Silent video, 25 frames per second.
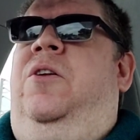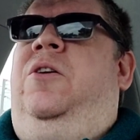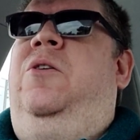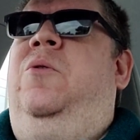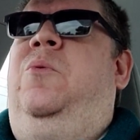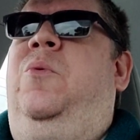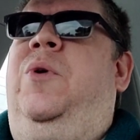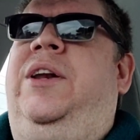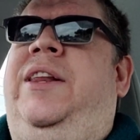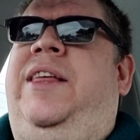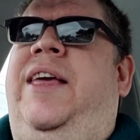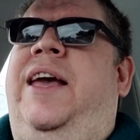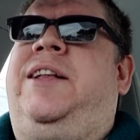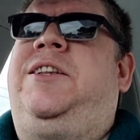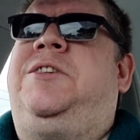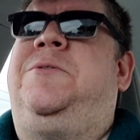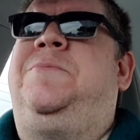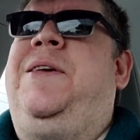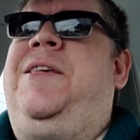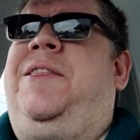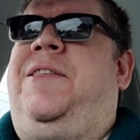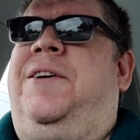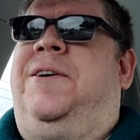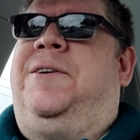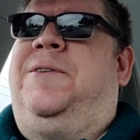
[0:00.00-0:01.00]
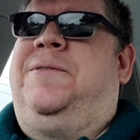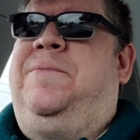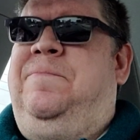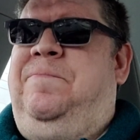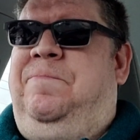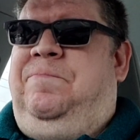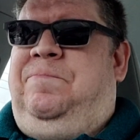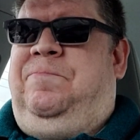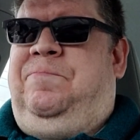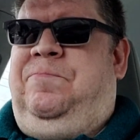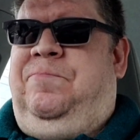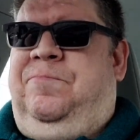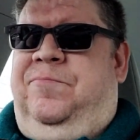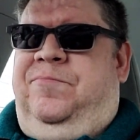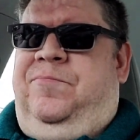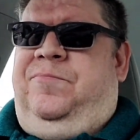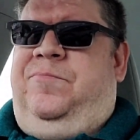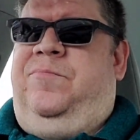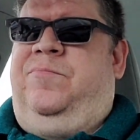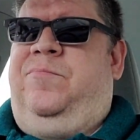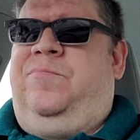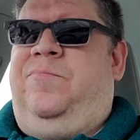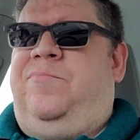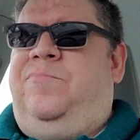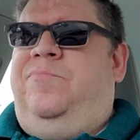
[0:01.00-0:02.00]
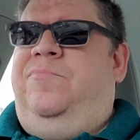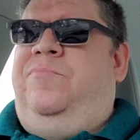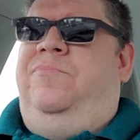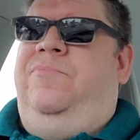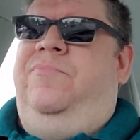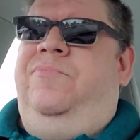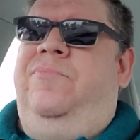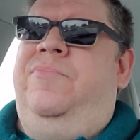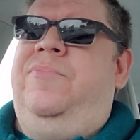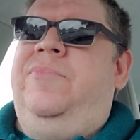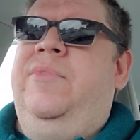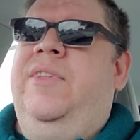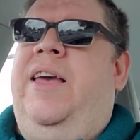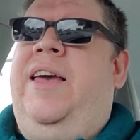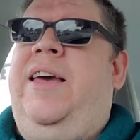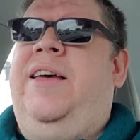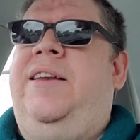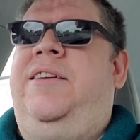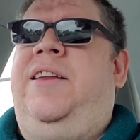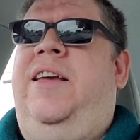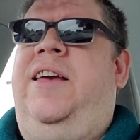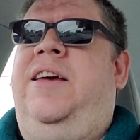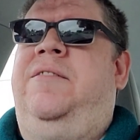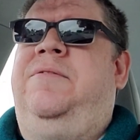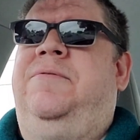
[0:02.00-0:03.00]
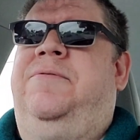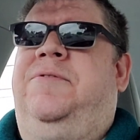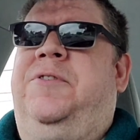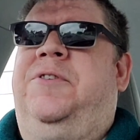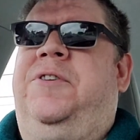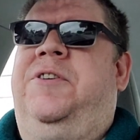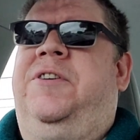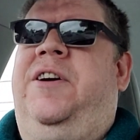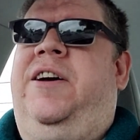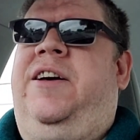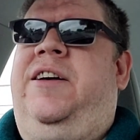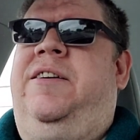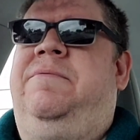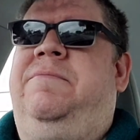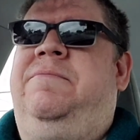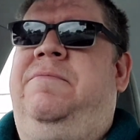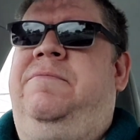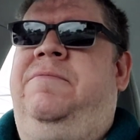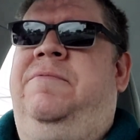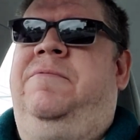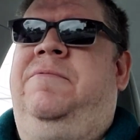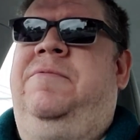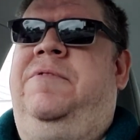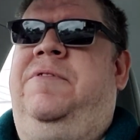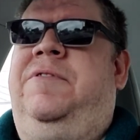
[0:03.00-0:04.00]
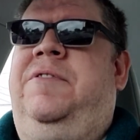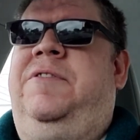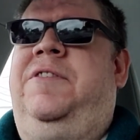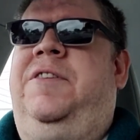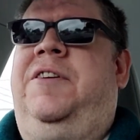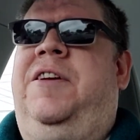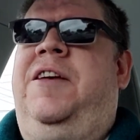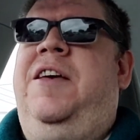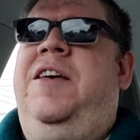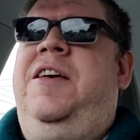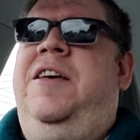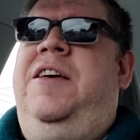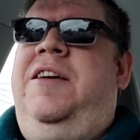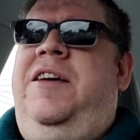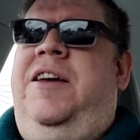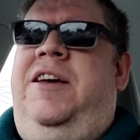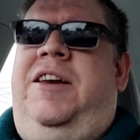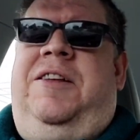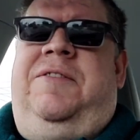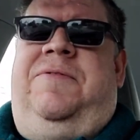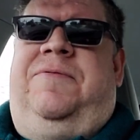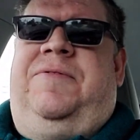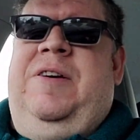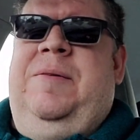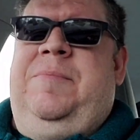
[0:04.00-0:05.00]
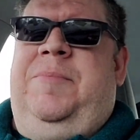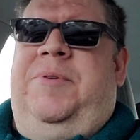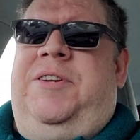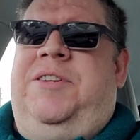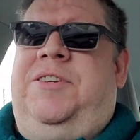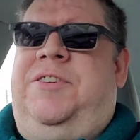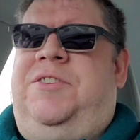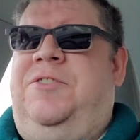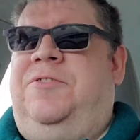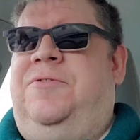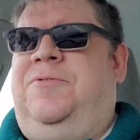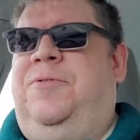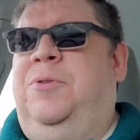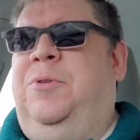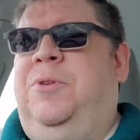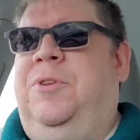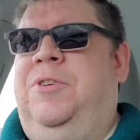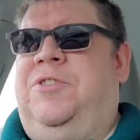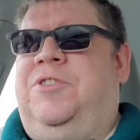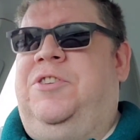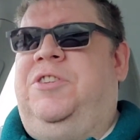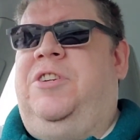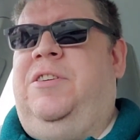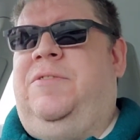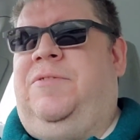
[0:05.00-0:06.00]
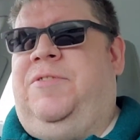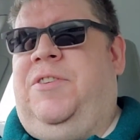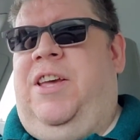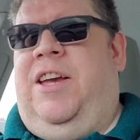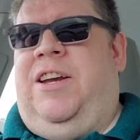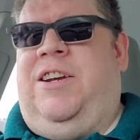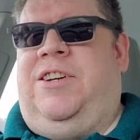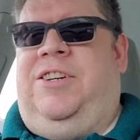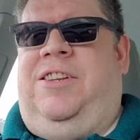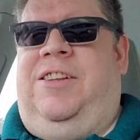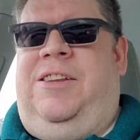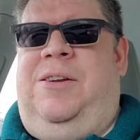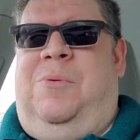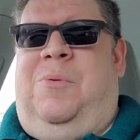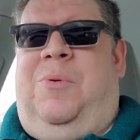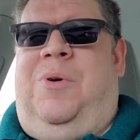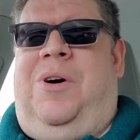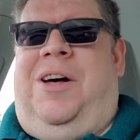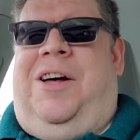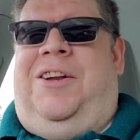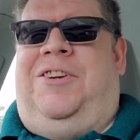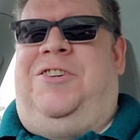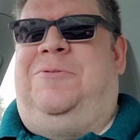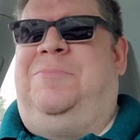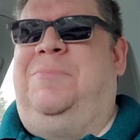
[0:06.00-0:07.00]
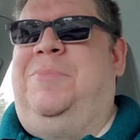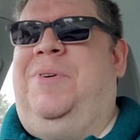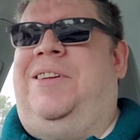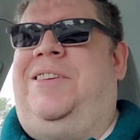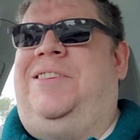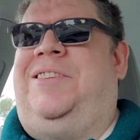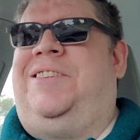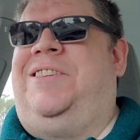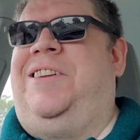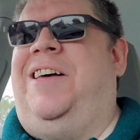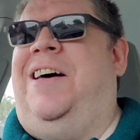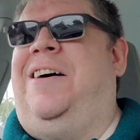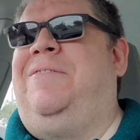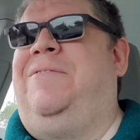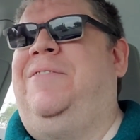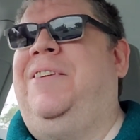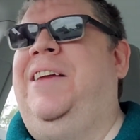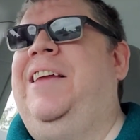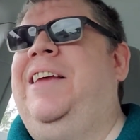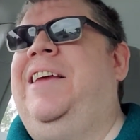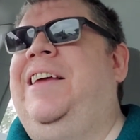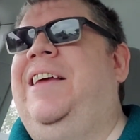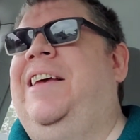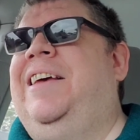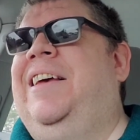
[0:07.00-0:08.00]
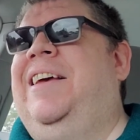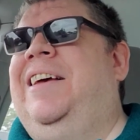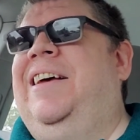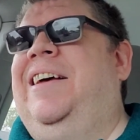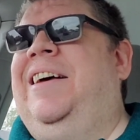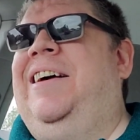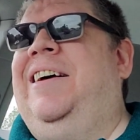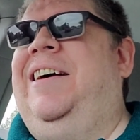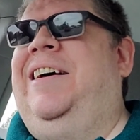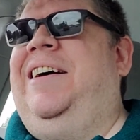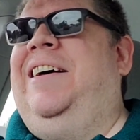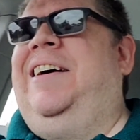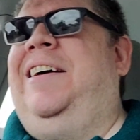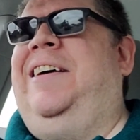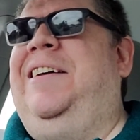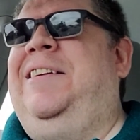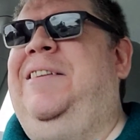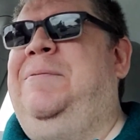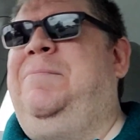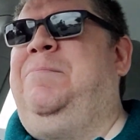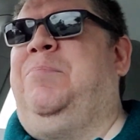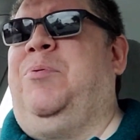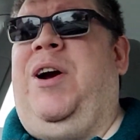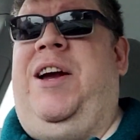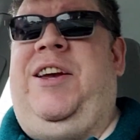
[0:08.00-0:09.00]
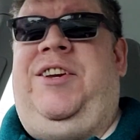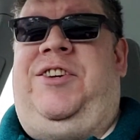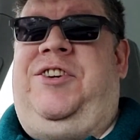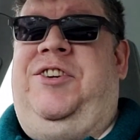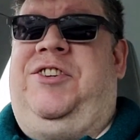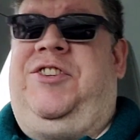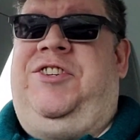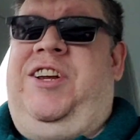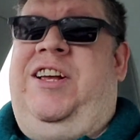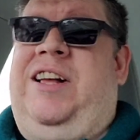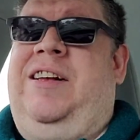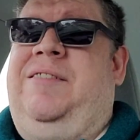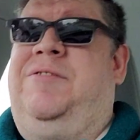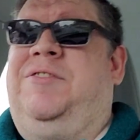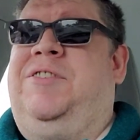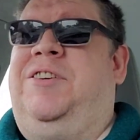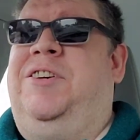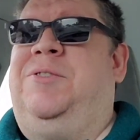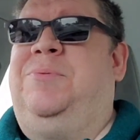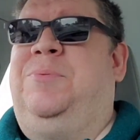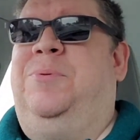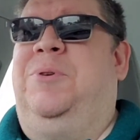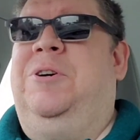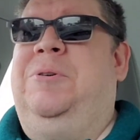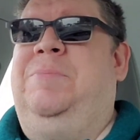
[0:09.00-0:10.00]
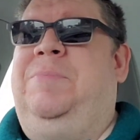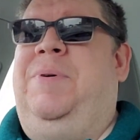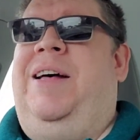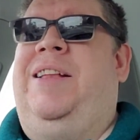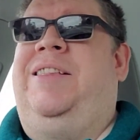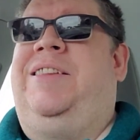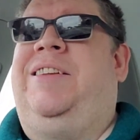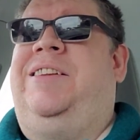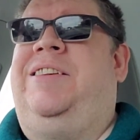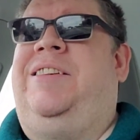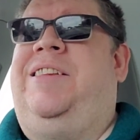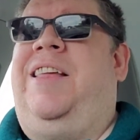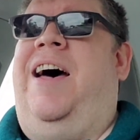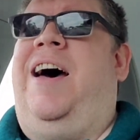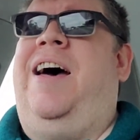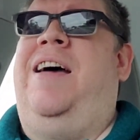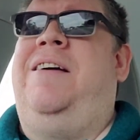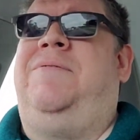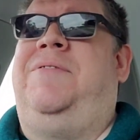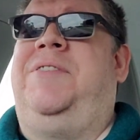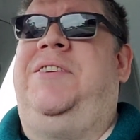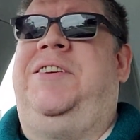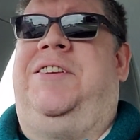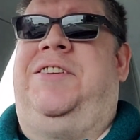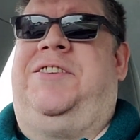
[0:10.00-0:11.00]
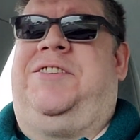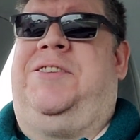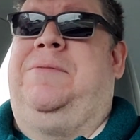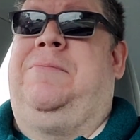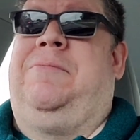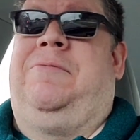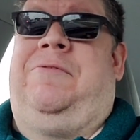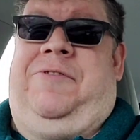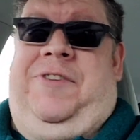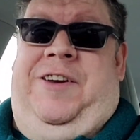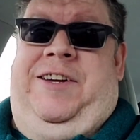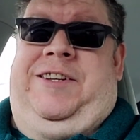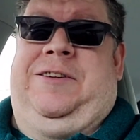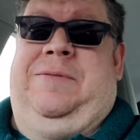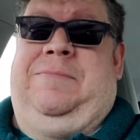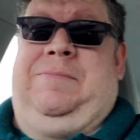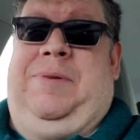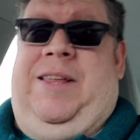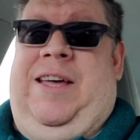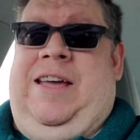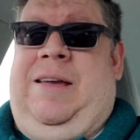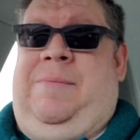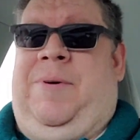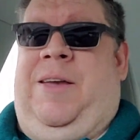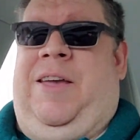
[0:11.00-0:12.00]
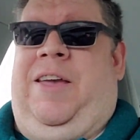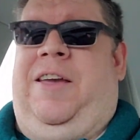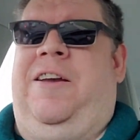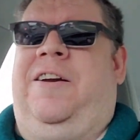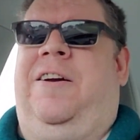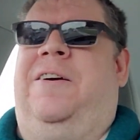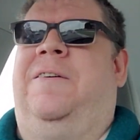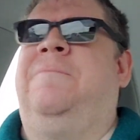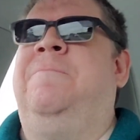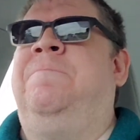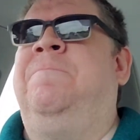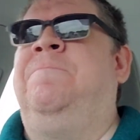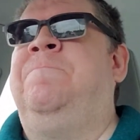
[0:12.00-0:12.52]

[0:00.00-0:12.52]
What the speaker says: What gets me, though, and for any feminists foolish enough to actually watch my stuff, brace yourselves, because we're about to dive into some victim blaming here.